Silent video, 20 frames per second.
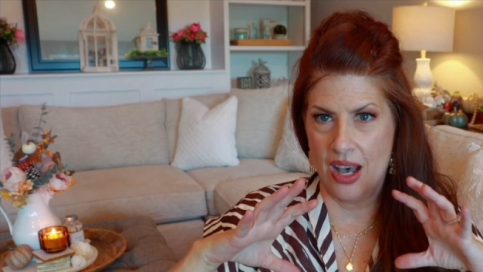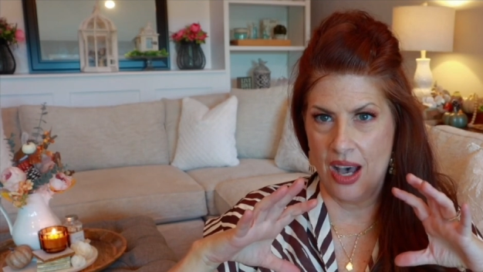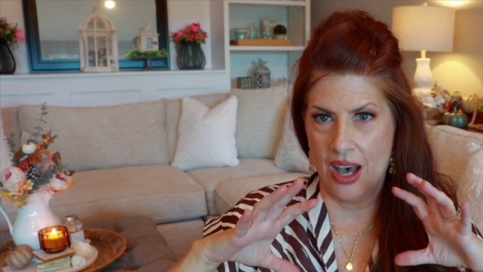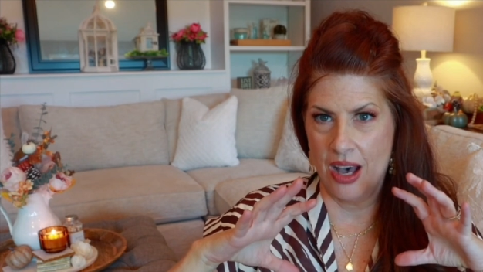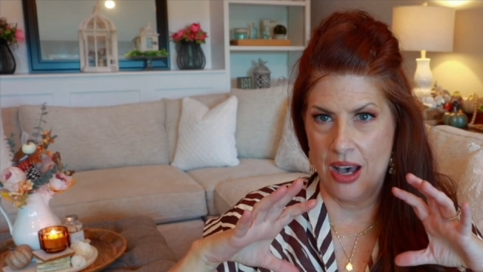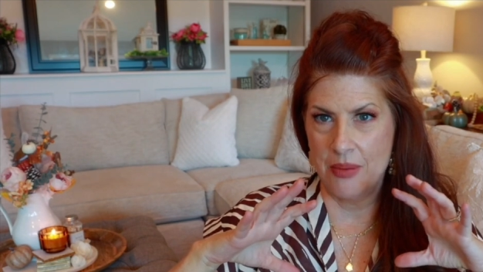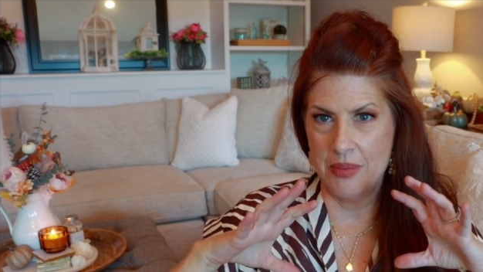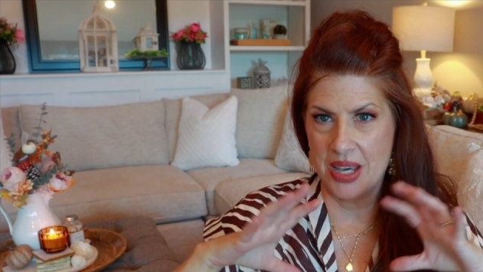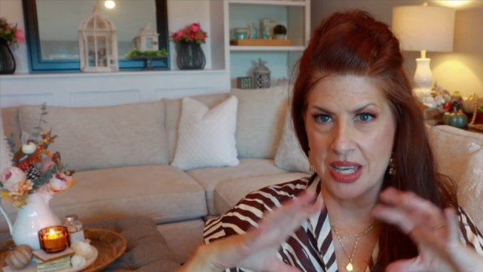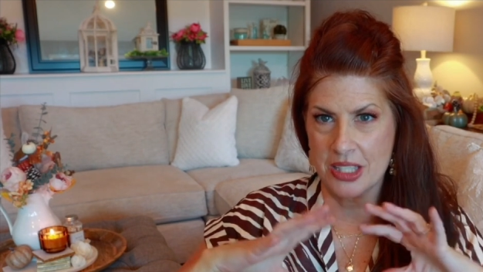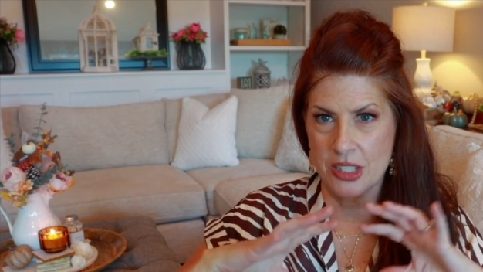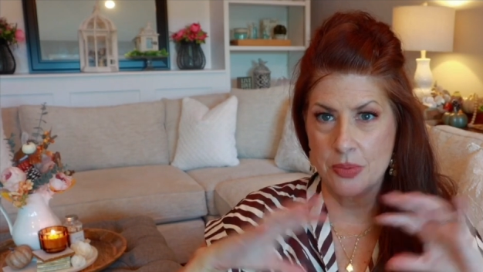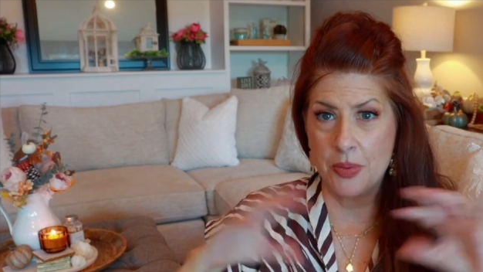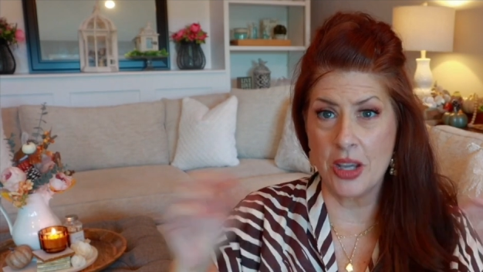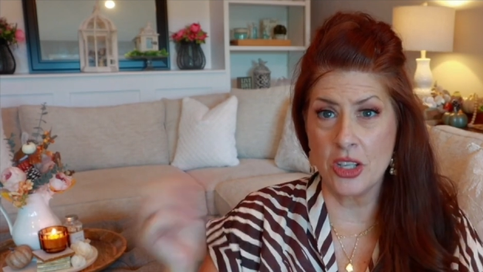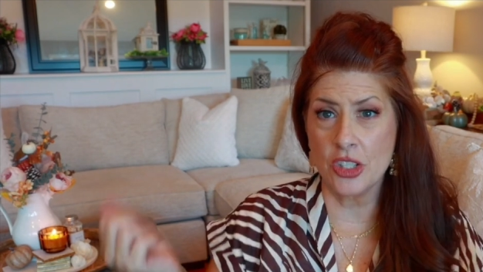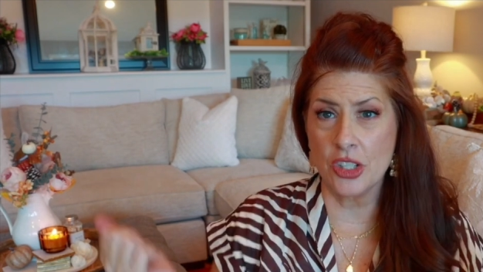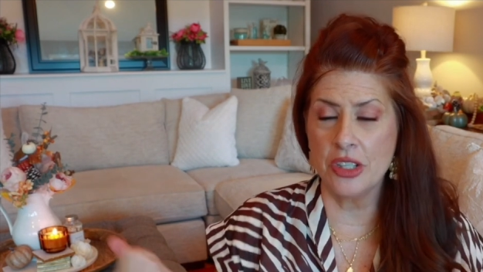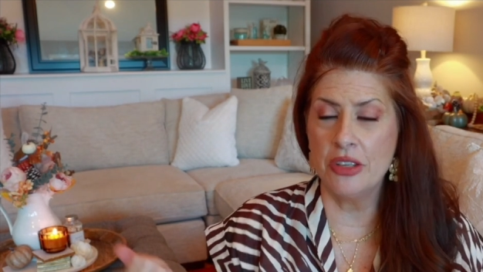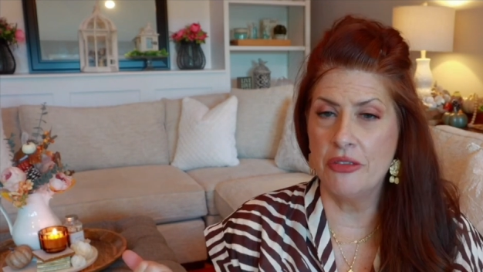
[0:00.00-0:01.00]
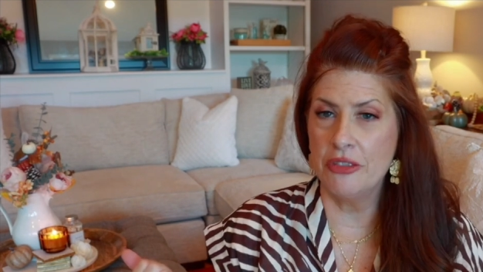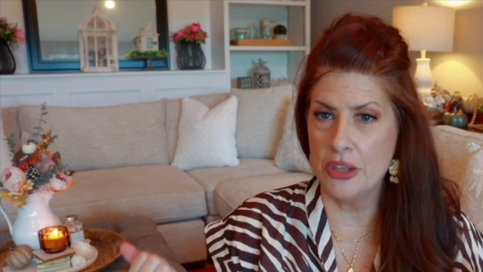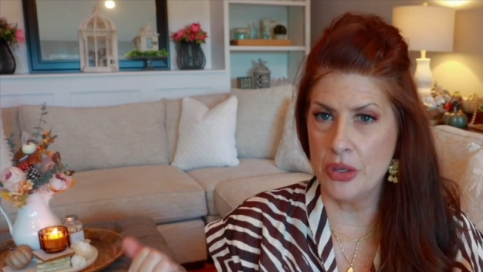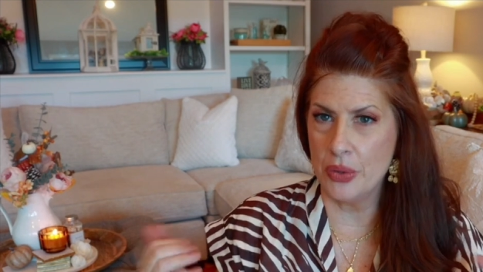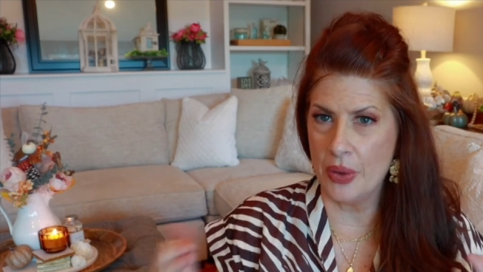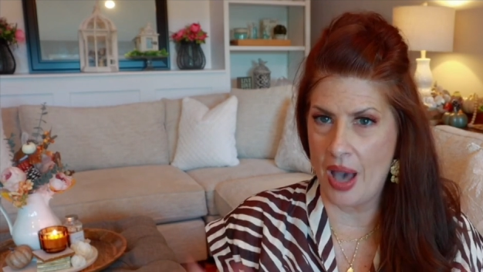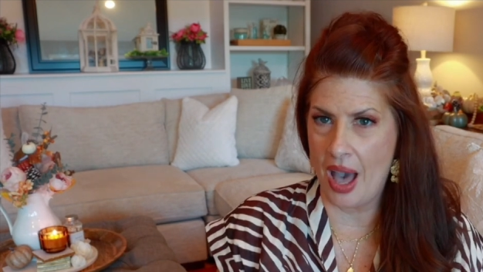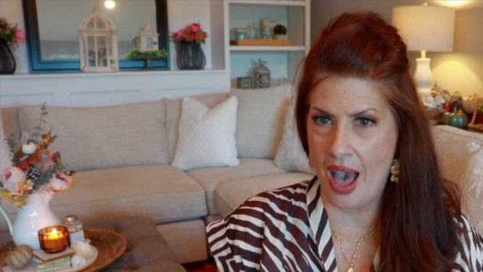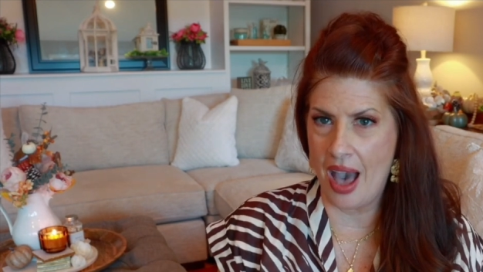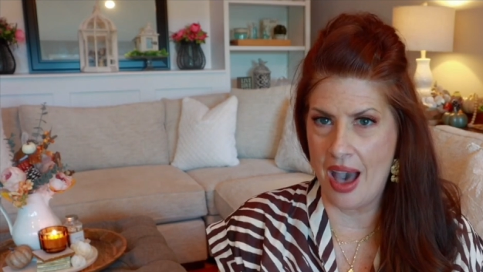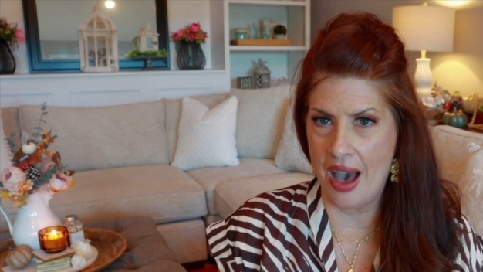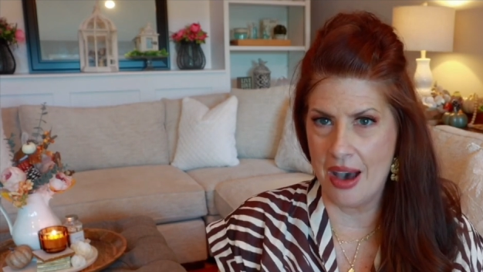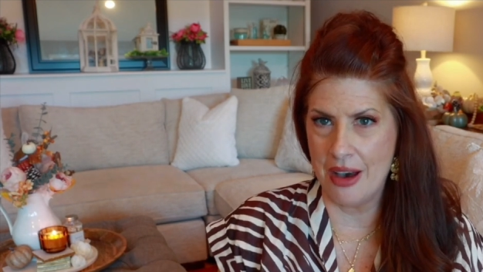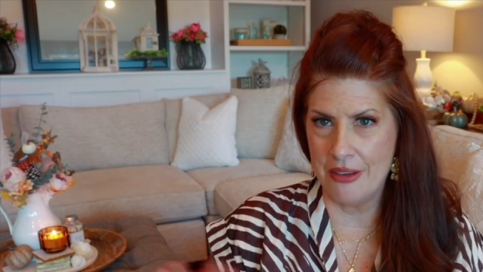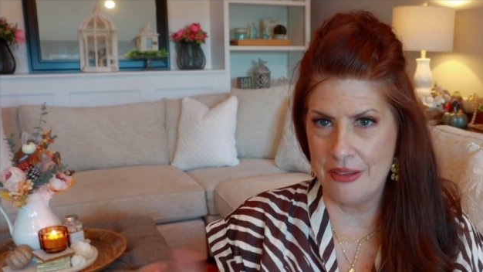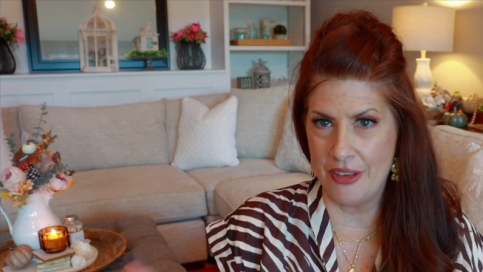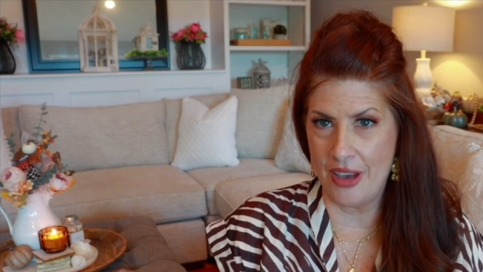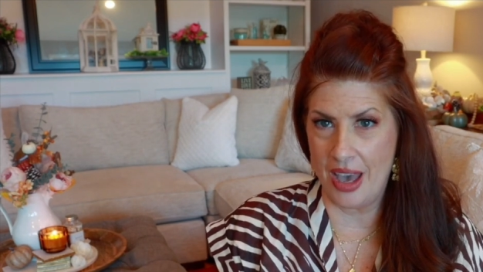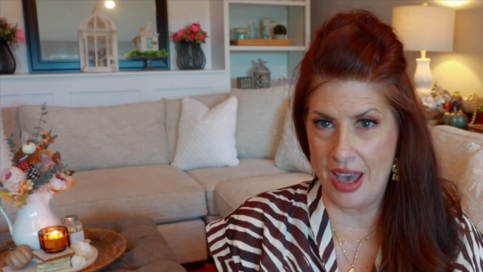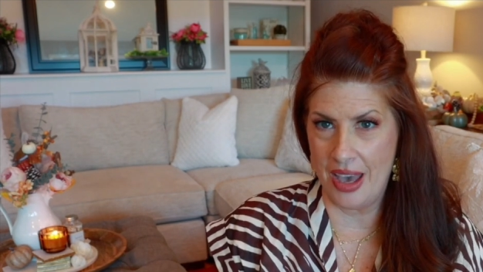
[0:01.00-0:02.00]
um, especially if you
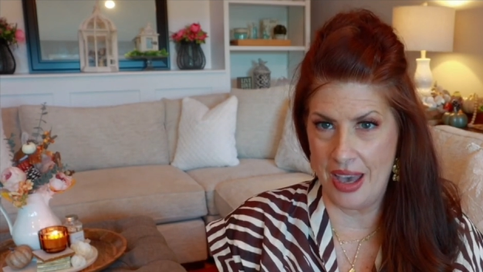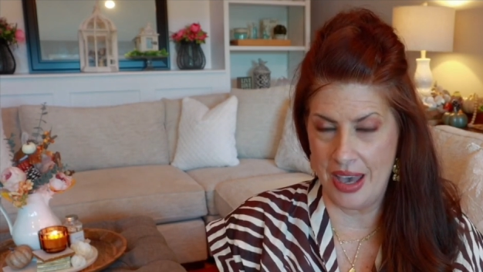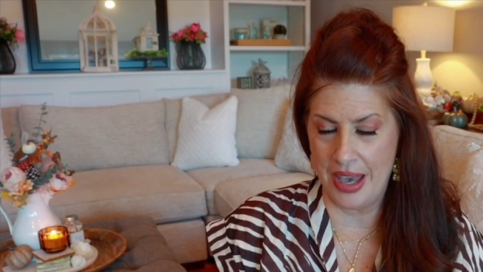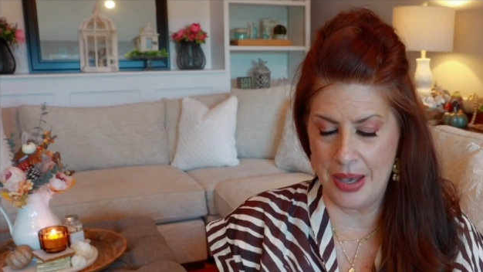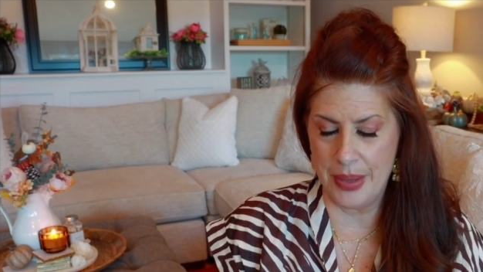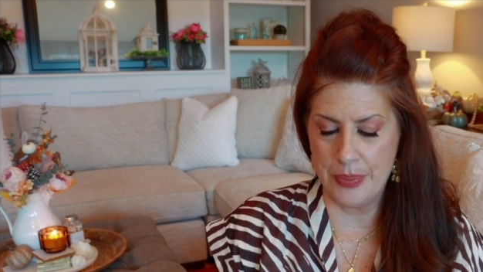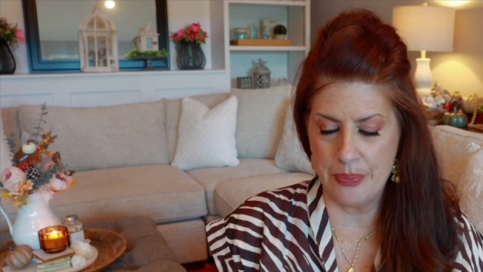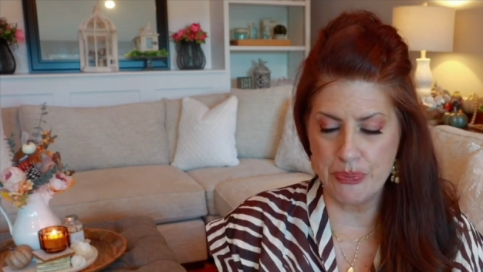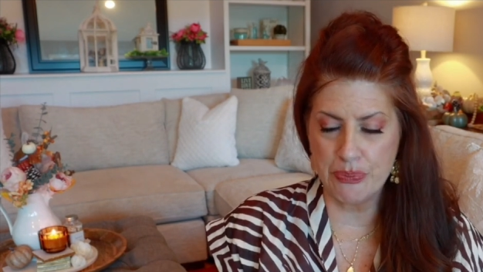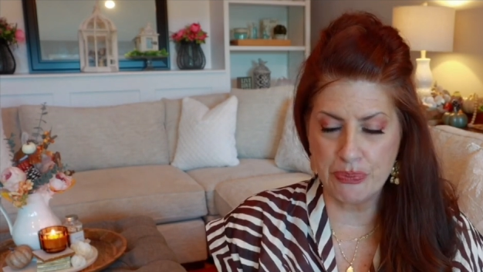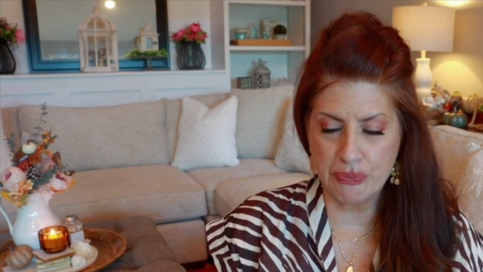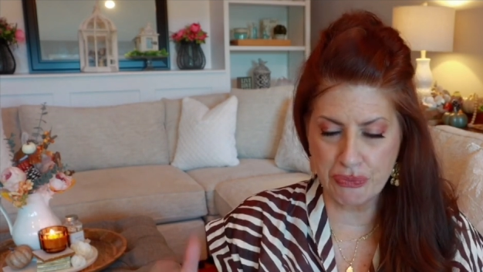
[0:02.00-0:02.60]
have a